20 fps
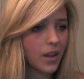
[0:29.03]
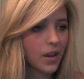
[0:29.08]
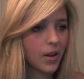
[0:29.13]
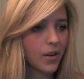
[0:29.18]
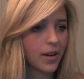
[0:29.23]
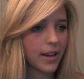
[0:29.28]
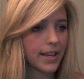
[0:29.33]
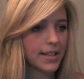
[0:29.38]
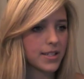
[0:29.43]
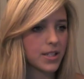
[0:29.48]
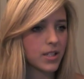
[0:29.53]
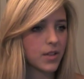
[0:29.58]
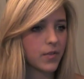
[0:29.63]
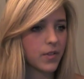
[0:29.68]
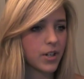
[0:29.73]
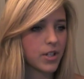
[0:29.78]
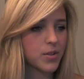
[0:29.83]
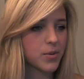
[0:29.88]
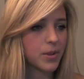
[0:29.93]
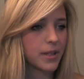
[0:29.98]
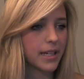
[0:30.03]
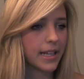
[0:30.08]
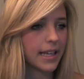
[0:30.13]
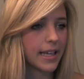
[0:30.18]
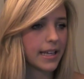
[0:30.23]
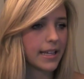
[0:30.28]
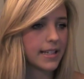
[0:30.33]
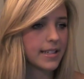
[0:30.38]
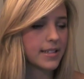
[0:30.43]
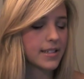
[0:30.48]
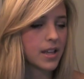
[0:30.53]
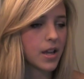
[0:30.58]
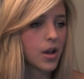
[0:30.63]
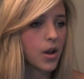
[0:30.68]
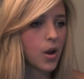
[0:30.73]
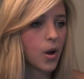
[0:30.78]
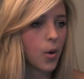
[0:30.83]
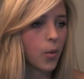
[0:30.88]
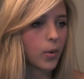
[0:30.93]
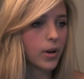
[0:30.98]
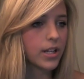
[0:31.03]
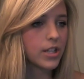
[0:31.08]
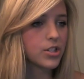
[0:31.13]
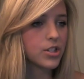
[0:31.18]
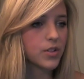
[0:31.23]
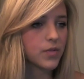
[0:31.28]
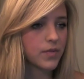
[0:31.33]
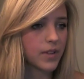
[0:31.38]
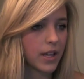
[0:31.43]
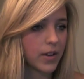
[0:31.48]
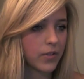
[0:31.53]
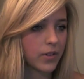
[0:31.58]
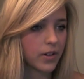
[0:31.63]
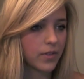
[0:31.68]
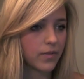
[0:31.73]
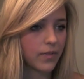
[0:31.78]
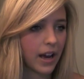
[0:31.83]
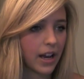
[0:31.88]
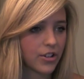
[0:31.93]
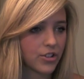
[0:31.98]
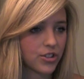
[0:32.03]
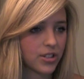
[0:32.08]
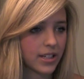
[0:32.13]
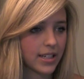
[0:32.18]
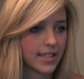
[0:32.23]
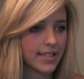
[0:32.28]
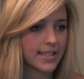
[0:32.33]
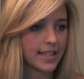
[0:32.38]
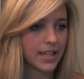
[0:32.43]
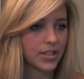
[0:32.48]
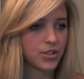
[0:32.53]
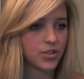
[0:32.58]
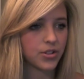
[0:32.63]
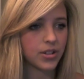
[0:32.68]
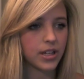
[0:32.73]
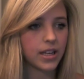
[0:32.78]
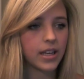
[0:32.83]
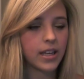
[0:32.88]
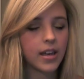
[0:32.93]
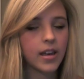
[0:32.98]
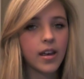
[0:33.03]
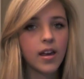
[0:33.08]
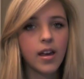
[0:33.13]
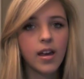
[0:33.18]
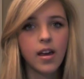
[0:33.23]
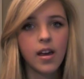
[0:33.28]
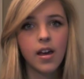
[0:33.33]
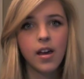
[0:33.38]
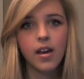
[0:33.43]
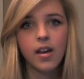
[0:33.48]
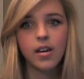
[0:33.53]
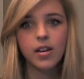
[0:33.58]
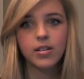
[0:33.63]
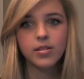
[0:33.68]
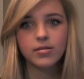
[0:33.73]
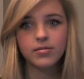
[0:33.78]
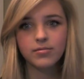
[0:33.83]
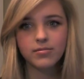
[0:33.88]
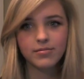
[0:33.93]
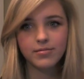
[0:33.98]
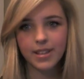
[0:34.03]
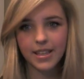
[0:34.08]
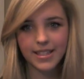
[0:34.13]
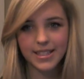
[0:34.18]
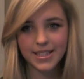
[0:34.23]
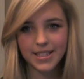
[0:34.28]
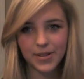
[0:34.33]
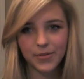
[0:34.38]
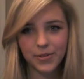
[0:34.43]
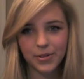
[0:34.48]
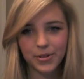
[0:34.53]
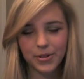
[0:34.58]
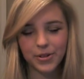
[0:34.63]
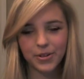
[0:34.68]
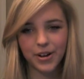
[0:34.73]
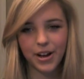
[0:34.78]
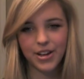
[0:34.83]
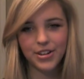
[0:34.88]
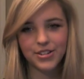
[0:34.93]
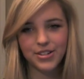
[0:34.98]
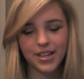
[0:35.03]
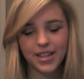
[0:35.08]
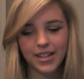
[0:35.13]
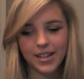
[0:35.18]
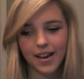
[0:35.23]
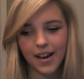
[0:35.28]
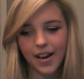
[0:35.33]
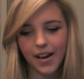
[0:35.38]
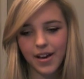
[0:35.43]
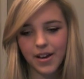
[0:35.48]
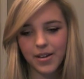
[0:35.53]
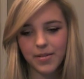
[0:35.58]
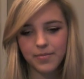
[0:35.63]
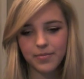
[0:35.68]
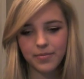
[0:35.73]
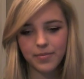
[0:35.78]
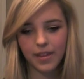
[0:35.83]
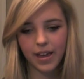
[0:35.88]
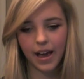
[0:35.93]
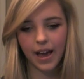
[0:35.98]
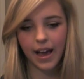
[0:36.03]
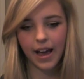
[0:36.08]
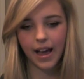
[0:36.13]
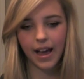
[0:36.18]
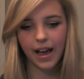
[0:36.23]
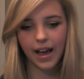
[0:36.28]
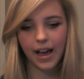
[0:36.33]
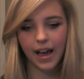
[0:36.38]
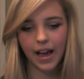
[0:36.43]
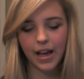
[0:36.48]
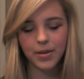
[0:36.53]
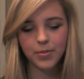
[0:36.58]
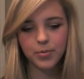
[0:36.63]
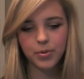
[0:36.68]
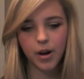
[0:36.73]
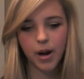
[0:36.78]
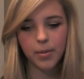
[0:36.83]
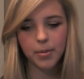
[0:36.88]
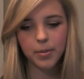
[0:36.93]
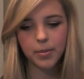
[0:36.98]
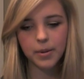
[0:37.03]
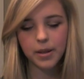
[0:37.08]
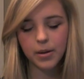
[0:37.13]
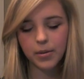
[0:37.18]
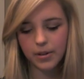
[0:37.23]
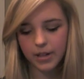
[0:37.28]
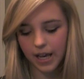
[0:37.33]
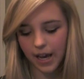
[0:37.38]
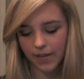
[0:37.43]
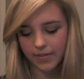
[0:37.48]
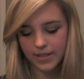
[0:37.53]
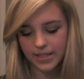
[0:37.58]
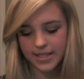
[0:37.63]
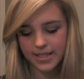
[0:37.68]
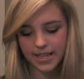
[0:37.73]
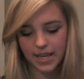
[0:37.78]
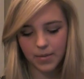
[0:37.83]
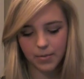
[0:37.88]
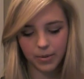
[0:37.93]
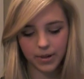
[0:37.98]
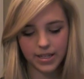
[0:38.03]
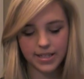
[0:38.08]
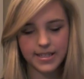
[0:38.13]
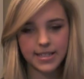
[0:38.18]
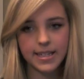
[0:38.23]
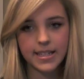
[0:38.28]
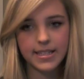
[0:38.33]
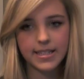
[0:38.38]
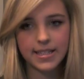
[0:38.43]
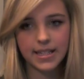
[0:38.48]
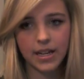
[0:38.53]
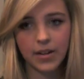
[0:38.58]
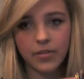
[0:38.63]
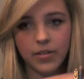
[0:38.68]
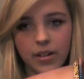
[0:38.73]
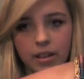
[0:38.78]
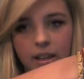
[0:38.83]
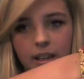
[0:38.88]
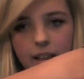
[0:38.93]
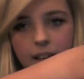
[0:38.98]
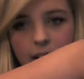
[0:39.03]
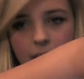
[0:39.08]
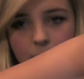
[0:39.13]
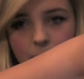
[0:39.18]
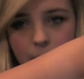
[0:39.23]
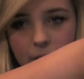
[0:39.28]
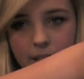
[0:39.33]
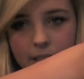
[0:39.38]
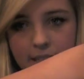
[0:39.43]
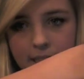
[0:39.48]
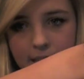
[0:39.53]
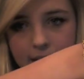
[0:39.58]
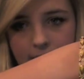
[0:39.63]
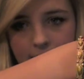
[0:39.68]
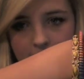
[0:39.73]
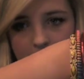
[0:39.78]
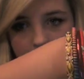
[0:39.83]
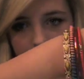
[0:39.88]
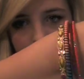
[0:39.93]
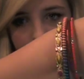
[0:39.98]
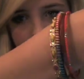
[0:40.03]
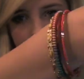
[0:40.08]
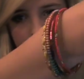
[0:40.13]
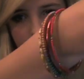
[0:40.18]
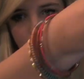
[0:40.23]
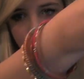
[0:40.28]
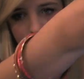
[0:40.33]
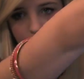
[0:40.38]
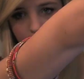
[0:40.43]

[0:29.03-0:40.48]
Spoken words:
Okay, so the first one is, what is your favorite fashion accessory? That's a difficult question. I probably would have to say bracelets. I really like bracelets. These are just some